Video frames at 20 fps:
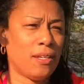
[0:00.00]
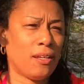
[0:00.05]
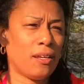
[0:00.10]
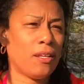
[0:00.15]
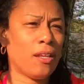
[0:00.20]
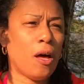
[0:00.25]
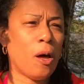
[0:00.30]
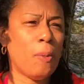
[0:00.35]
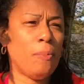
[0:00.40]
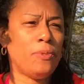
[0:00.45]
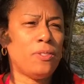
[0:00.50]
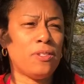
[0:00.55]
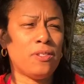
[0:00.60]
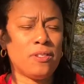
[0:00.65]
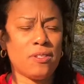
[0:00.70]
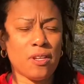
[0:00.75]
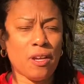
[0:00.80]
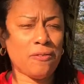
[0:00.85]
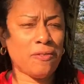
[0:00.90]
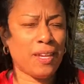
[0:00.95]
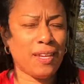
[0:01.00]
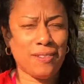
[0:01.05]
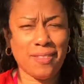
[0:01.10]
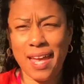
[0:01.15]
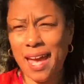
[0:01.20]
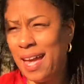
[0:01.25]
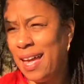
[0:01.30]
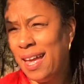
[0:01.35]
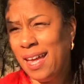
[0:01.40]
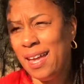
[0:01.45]
and clubs and stuff like
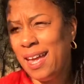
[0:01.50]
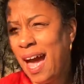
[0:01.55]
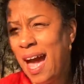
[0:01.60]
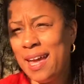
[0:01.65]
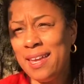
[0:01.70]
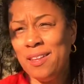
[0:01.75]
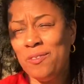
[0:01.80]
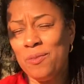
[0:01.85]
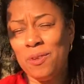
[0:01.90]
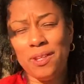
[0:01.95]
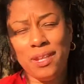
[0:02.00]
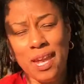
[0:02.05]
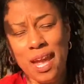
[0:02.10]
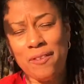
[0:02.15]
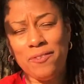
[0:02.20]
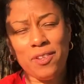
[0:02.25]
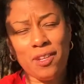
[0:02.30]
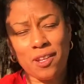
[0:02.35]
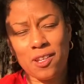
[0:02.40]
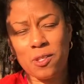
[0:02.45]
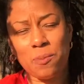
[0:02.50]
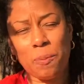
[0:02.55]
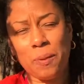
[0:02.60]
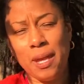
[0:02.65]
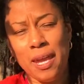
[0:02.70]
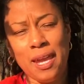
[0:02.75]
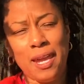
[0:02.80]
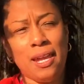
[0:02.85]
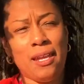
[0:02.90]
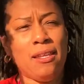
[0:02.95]
that. I didn't really have to
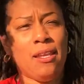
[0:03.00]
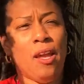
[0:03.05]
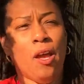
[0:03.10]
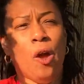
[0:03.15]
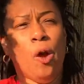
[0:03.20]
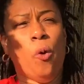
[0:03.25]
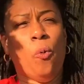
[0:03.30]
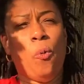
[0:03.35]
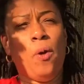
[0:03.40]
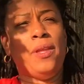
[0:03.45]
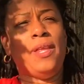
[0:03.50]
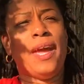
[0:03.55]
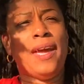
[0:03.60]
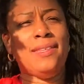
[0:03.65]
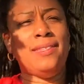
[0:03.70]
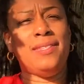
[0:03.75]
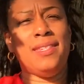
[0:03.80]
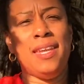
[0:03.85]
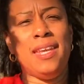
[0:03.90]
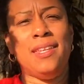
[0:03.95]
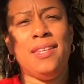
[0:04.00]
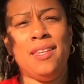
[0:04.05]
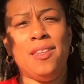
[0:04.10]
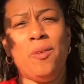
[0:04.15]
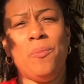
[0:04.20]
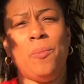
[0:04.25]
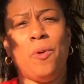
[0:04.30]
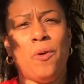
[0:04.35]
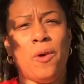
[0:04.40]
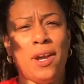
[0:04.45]
explain what I did
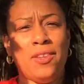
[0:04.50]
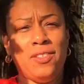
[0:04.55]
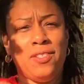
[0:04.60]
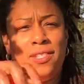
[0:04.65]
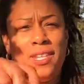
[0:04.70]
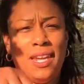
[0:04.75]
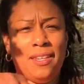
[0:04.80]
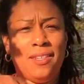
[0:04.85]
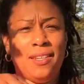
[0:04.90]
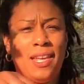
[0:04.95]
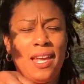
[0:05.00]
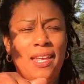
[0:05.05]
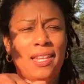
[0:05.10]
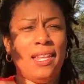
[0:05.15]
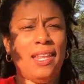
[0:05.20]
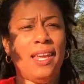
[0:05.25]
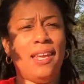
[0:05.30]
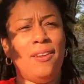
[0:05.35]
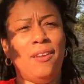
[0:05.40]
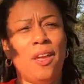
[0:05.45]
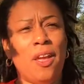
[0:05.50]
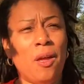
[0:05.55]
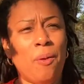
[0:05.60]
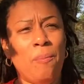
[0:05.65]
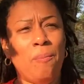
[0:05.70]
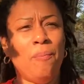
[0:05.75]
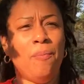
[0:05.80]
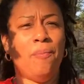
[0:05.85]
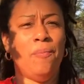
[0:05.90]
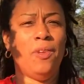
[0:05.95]
anymore. I just had to kind of like,
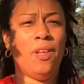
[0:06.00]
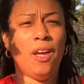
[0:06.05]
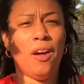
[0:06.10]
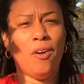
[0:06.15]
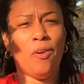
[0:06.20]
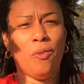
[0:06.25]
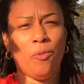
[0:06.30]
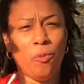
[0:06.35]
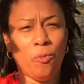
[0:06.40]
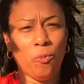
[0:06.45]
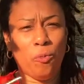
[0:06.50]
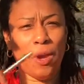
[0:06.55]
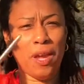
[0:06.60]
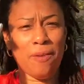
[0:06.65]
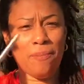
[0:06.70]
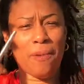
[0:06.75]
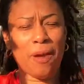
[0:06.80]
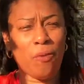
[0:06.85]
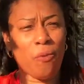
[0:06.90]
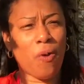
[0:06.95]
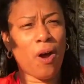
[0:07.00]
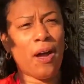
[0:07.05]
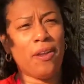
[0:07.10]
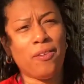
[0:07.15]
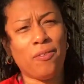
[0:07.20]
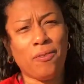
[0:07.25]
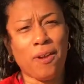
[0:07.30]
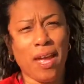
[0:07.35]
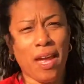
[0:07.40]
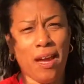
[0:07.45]
you know, wave my wand
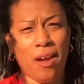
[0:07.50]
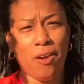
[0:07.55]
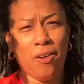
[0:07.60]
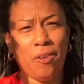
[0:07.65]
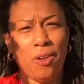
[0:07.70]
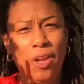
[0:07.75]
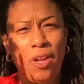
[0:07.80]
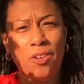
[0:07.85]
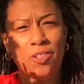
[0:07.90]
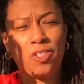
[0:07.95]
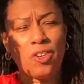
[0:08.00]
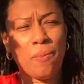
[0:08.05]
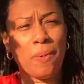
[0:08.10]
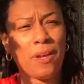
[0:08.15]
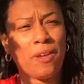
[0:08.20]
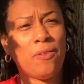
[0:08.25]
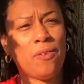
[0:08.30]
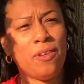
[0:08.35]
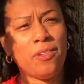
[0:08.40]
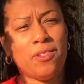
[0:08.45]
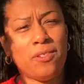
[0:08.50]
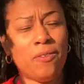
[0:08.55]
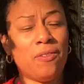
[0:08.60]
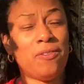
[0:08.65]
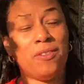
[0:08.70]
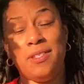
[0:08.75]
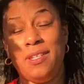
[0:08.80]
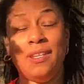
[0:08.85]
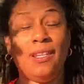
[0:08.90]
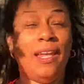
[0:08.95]
around, show my
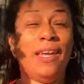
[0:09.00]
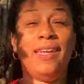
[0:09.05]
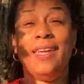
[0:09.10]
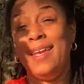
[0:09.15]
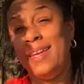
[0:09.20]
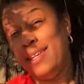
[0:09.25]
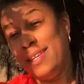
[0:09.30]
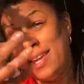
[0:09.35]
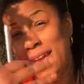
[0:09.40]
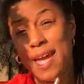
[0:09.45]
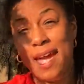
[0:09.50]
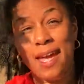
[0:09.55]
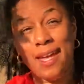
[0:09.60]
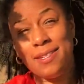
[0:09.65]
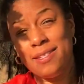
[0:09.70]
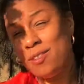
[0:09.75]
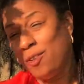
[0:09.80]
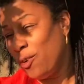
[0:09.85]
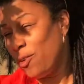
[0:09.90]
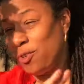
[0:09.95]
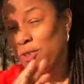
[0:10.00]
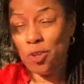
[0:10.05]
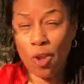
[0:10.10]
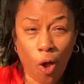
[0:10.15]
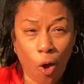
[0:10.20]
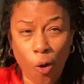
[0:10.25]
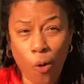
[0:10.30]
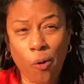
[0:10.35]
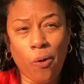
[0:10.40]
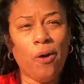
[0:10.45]
crystals, and they're like yes or
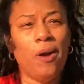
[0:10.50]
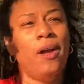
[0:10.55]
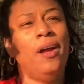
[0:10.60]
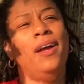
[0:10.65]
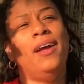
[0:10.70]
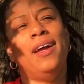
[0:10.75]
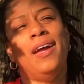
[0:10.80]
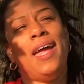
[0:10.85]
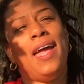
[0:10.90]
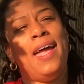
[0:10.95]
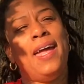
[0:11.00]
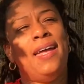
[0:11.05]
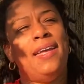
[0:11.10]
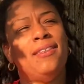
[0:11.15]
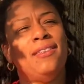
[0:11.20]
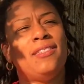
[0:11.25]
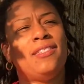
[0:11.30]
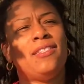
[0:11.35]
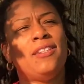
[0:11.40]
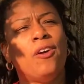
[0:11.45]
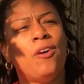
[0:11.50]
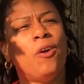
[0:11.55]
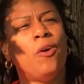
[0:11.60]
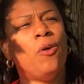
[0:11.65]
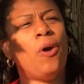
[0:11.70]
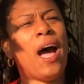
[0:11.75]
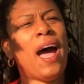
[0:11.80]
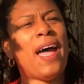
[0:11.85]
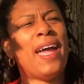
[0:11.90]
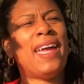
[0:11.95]
no. And
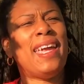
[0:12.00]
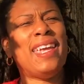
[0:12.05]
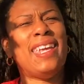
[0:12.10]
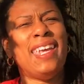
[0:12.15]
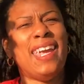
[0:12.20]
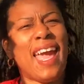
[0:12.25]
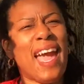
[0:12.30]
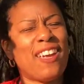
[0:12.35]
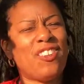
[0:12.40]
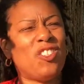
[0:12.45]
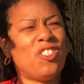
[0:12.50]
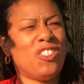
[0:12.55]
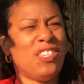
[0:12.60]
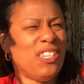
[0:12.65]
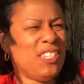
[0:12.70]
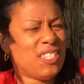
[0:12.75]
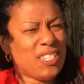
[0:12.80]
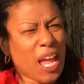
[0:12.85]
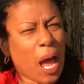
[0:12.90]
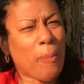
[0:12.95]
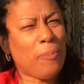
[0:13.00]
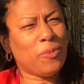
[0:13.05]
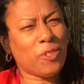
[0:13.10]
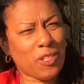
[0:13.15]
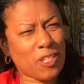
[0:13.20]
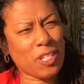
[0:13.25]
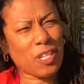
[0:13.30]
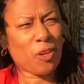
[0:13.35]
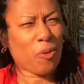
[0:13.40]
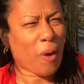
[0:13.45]
so I actually stopped
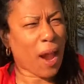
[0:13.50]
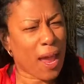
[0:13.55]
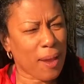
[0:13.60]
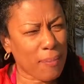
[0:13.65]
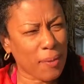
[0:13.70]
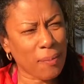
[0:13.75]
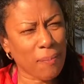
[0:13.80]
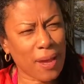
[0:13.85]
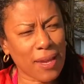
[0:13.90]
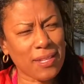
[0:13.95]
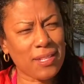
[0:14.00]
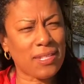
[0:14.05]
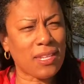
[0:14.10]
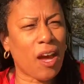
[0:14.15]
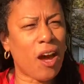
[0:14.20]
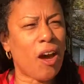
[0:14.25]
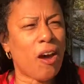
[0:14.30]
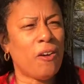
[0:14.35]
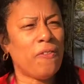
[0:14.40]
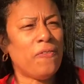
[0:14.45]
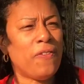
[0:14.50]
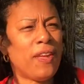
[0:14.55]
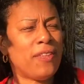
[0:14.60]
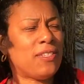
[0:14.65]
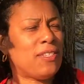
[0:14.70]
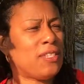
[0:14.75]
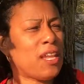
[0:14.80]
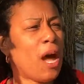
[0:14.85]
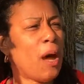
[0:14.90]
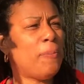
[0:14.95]
describing myself. I
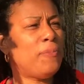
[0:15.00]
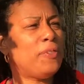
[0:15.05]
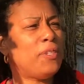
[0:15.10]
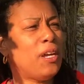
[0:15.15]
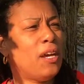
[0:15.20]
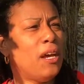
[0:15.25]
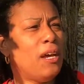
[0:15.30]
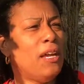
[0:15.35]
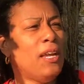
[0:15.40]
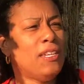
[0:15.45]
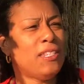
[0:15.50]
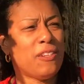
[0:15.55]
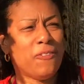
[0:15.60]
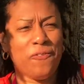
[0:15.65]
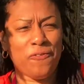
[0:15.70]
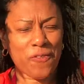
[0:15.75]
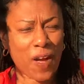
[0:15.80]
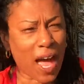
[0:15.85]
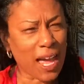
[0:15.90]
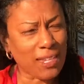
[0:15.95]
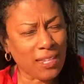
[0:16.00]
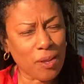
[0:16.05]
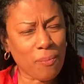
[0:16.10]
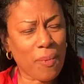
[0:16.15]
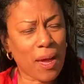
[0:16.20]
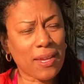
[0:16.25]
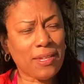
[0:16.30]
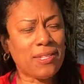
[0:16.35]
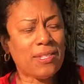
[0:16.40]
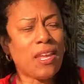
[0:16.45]
stopped defining
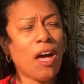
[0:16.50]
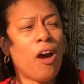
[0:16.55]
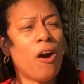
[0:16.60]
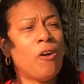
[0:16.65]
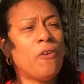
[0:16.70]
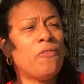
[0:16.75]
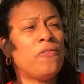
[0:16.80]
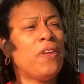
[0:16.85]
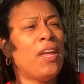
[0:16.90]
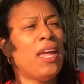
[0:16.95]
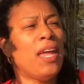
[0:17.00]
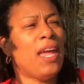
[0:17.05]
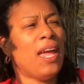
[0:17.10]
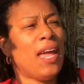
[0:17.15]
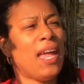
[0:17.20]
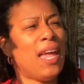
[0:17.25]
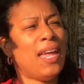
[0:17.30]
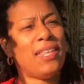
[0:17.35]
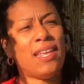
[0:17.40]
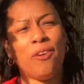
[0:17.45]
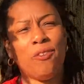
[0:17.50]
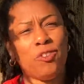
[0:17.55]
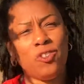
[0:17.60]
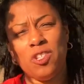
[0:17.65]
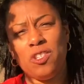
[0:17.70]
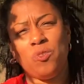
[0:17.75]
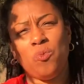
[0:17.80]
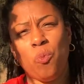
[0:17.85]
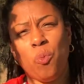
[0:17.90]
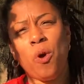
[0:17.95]
myself, and I was
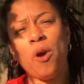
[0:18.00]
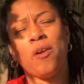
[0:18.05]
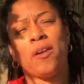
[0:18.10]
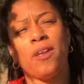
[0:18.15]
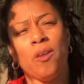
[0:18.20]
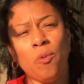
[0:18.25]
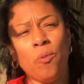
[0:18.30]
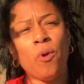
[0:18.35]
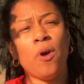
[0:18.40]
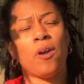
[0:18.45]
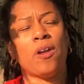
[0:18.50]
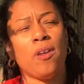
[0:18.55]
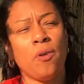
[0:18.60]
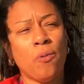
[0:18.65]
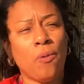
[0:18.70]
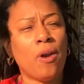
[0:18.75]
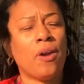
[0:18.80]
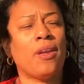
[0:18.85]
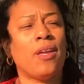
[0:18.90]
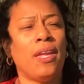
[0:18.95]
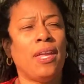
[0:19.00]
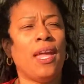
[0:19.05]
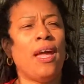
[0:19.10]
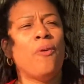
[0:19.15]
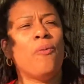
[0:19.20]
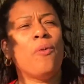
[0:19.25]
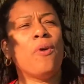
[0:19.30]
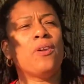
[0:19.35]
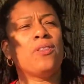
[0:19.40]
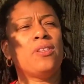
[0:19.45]
just working. And
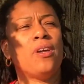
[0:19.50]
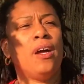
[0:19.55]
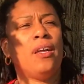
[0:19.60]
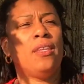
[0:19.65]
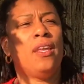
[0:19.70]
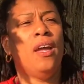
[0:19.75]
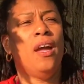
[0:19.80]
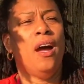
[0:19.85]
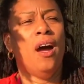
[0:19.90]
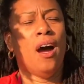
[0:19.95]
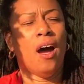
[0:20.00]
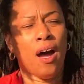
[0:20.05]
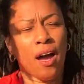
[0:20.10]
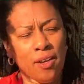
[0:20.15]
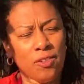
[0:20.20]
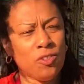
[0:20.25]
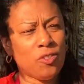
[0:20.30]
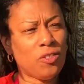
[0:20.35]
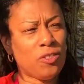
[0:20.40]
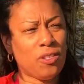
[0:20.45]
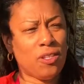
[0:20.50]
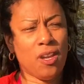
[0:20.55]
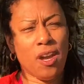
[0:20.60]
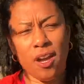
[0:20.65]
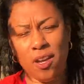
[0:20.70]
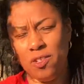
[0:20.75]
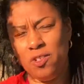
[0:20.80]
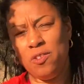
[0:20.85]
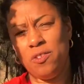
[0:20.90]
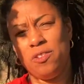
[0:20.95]
I worked on hundreds and
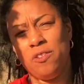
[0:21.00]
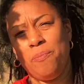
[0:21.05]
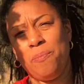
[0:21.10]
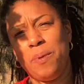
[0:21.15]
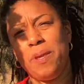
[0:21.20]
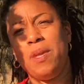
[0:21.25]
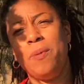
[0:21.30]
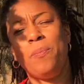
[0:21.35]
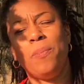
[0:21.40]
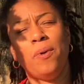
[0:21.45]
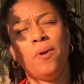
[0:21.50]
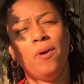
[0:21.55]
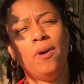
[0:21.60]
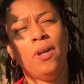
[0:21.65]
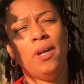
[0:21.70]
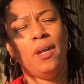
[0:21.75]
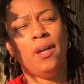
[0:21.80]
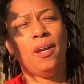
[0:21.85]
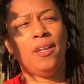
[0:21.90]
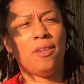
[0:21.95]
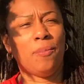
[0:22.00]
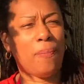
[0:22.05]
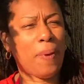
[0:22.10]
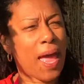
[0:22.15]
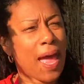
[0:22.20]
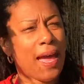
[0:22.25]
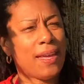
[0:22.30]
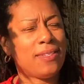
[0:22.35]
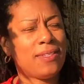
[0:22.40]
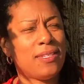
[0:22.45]
hundreds of people in the
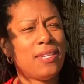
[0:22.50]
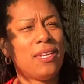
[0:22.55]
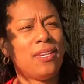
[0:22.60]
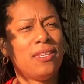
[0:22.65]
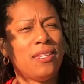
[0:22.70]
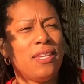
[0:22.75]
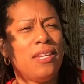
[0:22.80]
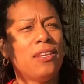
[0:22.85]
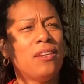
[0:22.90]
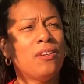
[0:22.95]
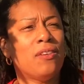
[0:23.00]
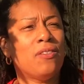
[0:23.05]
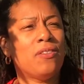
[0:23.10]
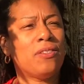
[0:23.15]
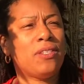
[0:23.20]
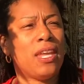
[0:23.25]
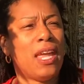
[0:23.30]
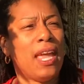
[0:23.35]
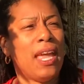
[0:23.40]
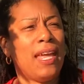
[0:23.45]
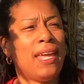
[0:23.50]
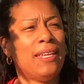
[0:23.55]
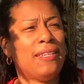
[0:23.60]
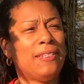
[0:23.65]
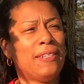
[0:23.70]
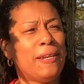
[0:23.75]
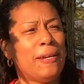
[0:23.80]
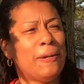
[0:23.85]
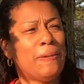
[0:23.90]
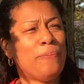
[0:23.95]
past 10 years,
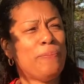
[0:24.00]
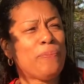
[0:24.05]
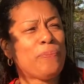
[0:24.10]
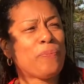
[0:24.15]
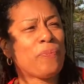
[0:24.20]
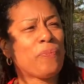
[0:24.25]
and